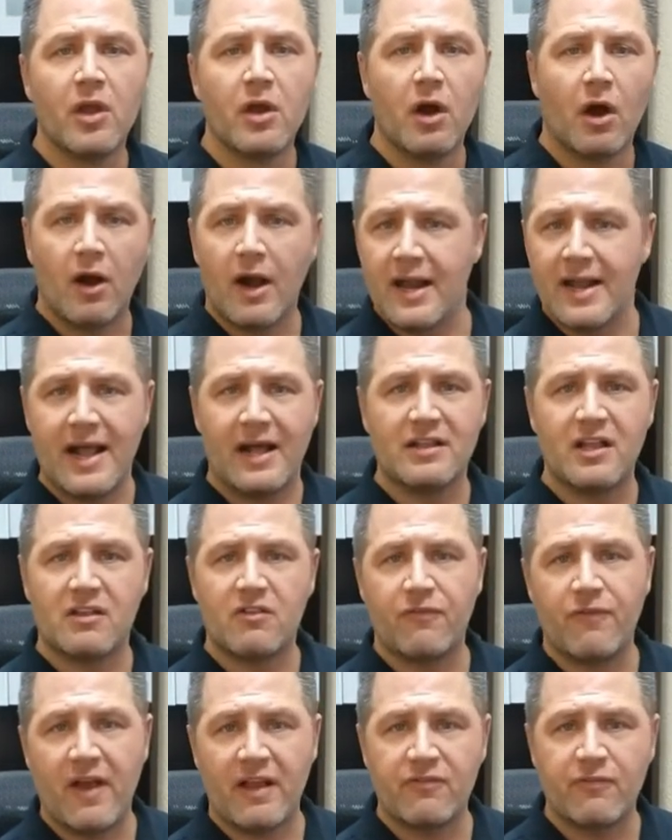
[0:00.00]
All right, now let's
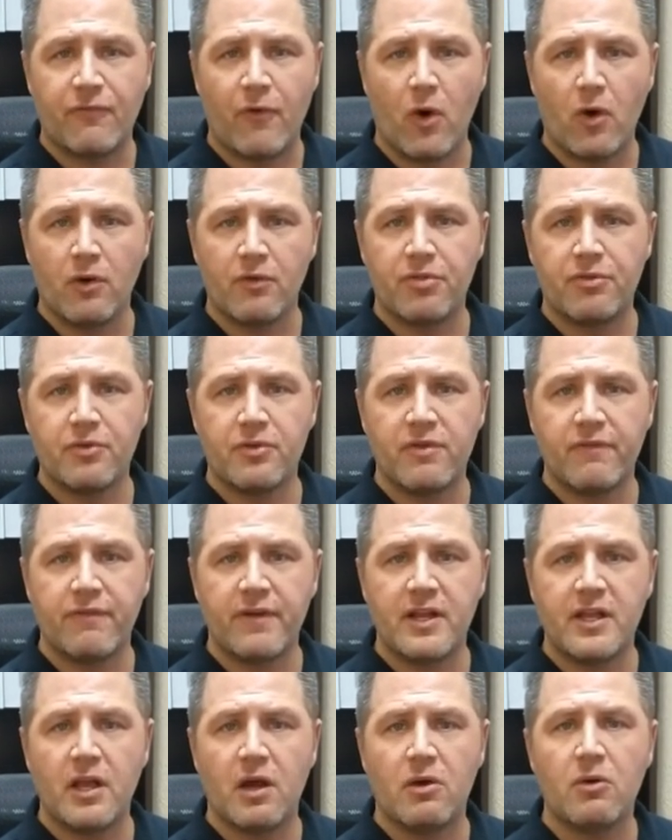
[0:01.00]
fast forward through the
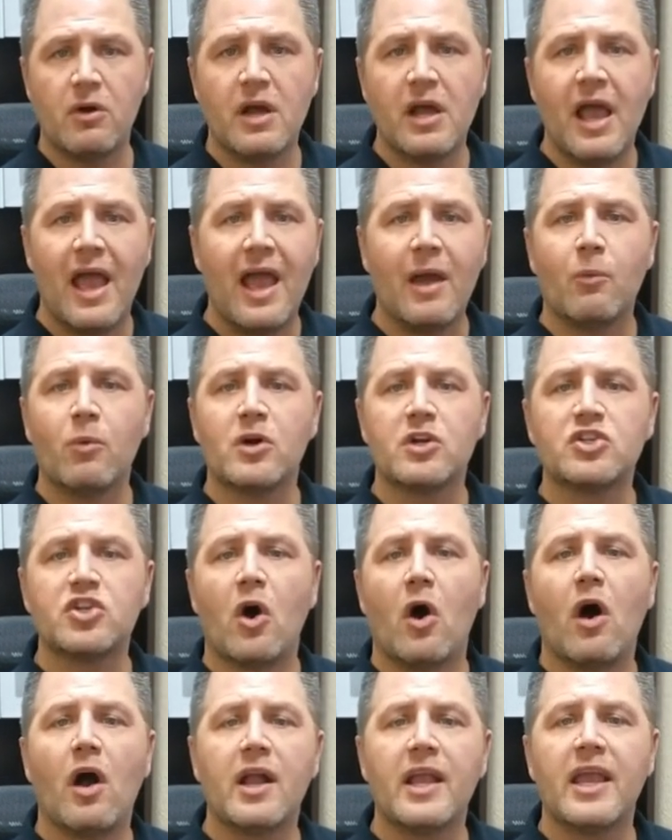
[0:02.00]
video and we're
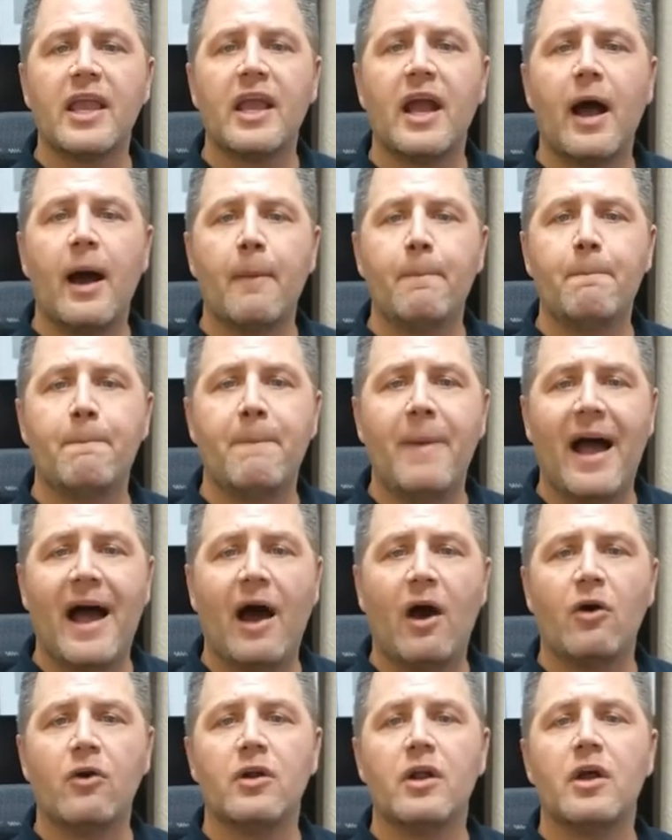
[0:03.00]
talking
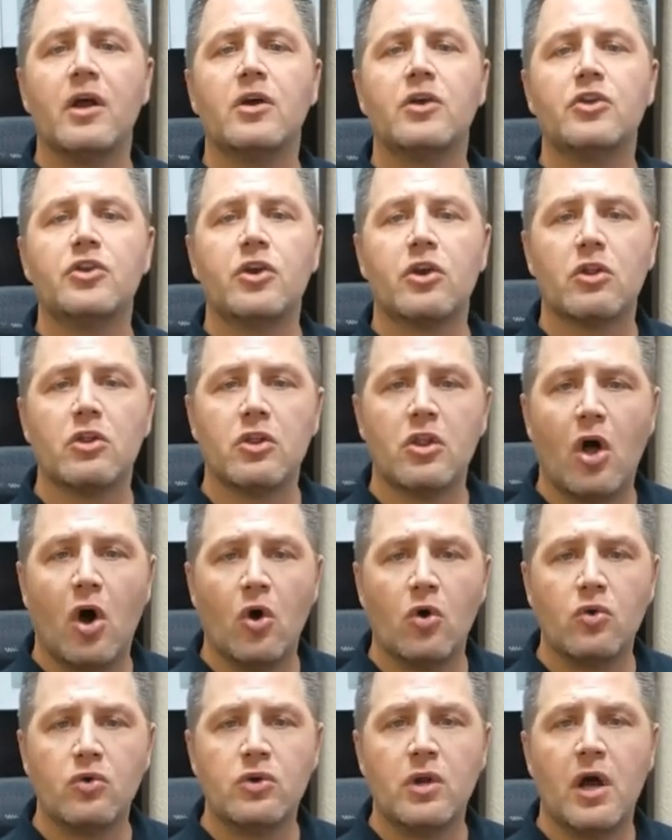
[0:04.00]
about your
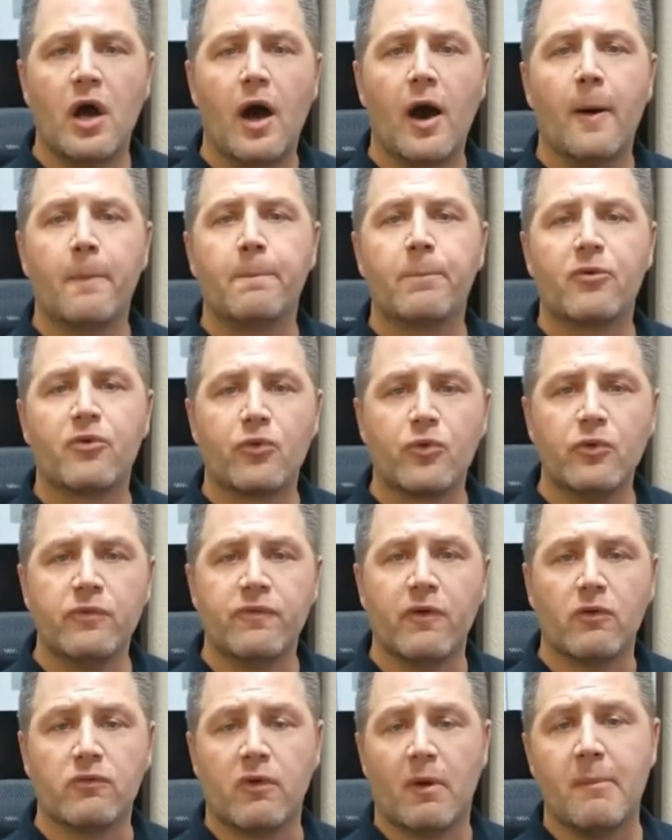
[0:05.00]
loan
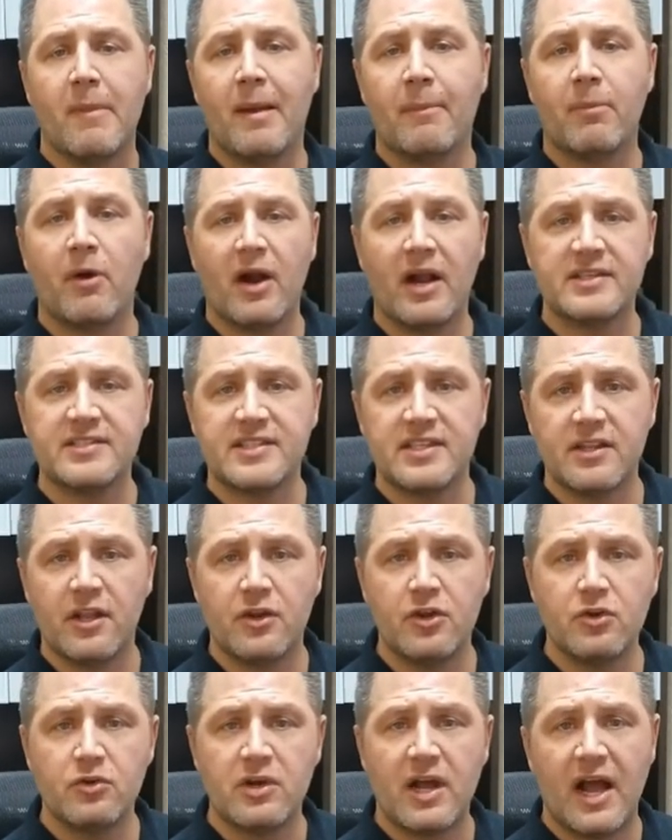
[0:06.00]
approval. Remember, as in the
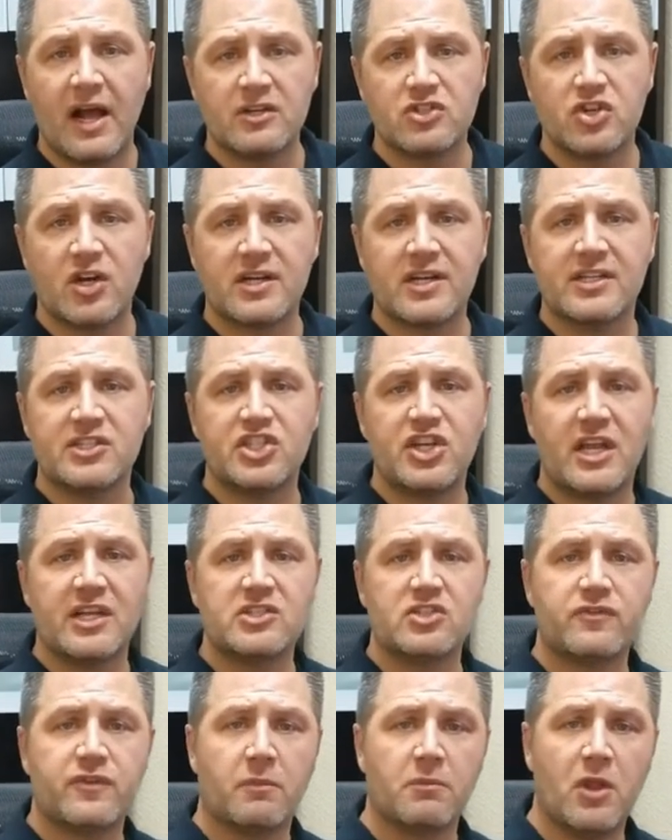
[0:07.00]
new contract, it changed
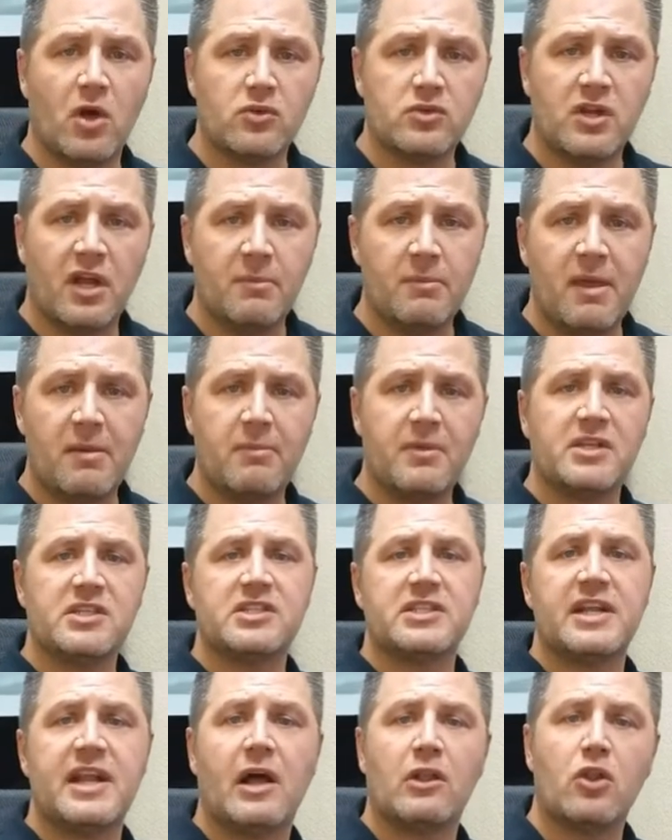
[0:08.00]
from loan commitment
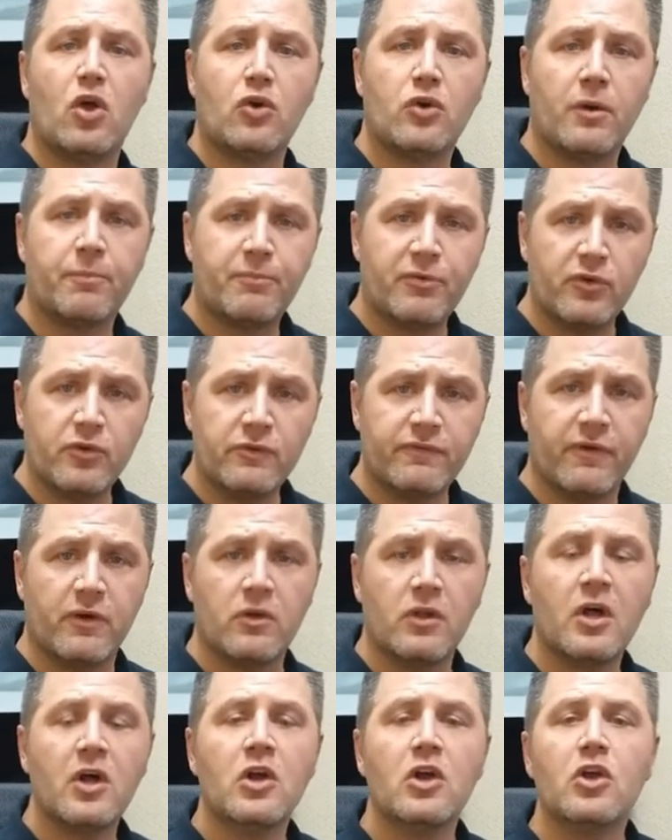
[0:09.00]
to now loan approval.
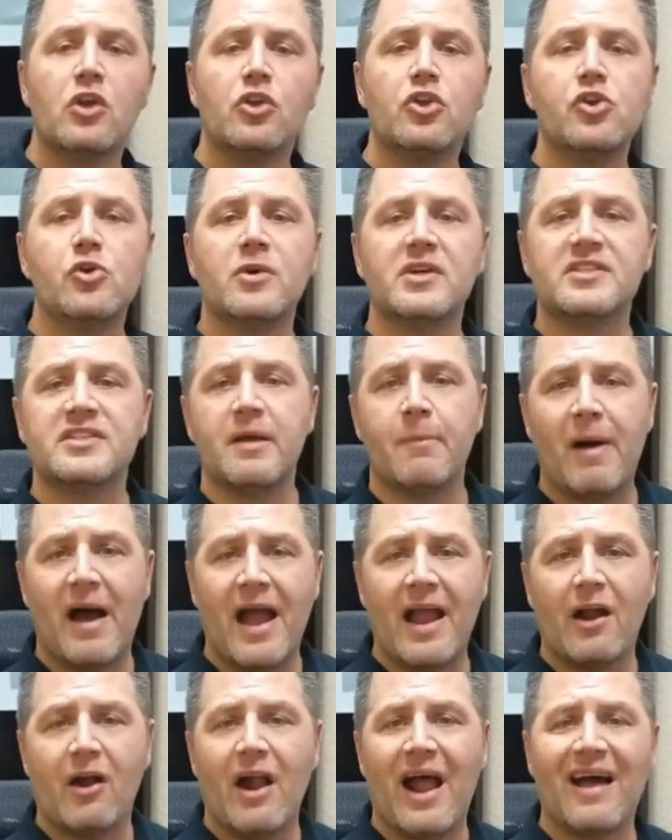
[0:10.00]
You as the
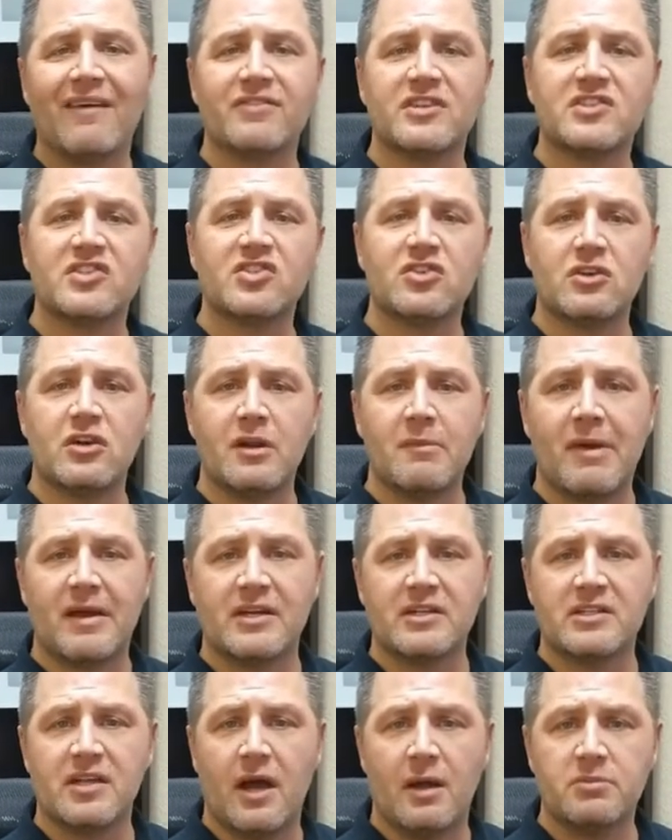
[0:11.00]
buyer have a certain amount
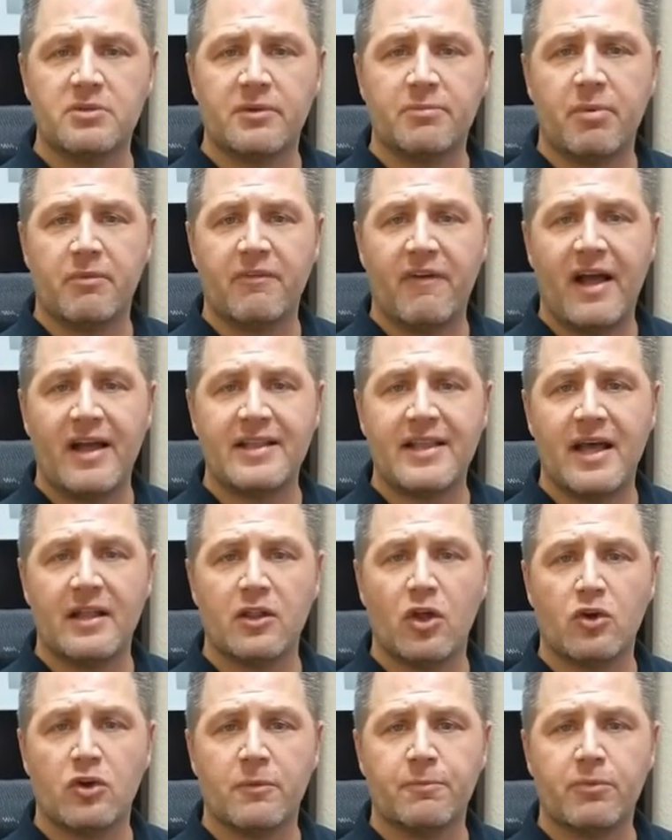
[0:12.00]
of time to provide that
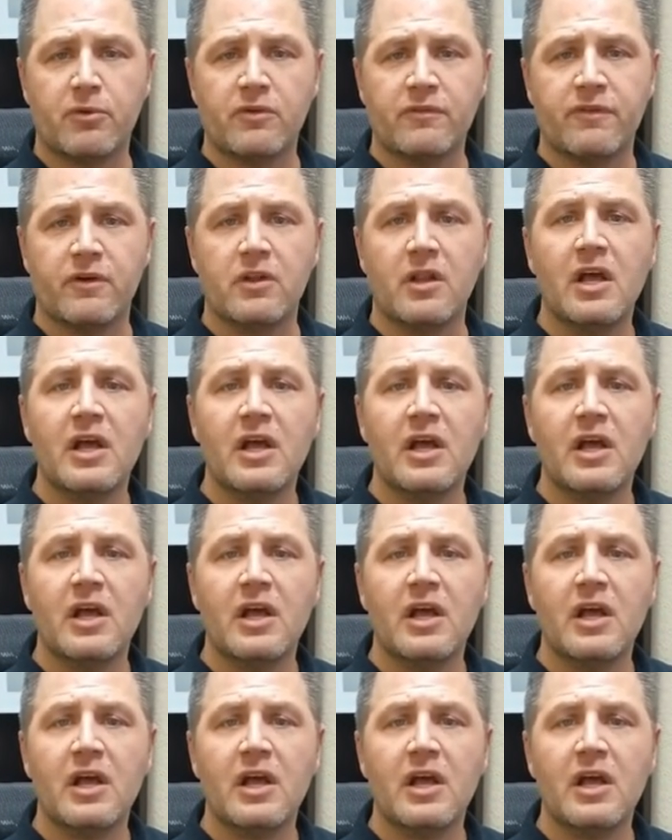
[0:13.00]
loan approval.